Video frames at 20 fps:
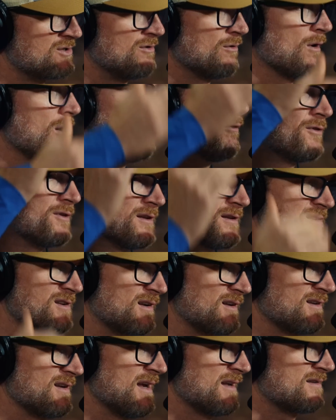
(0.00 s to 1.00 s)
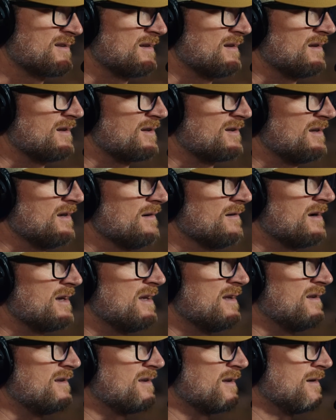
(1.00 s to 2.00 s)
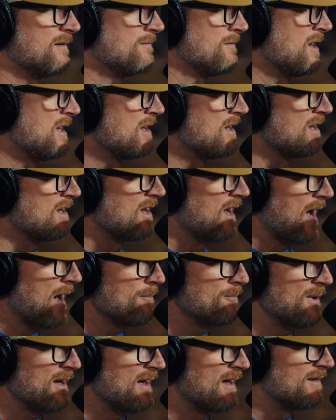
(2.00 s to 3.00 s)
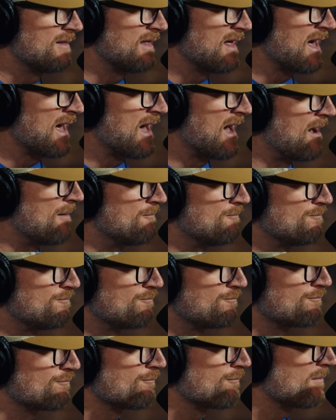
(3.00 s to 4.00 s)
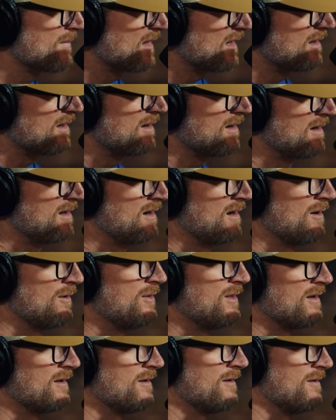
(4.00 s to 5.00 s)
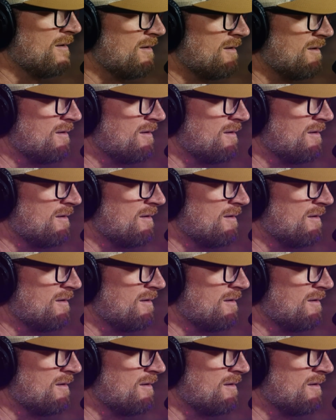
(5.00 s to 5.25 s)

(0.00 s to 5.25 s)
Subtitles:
growth and success in the series. And I bet that, you know, the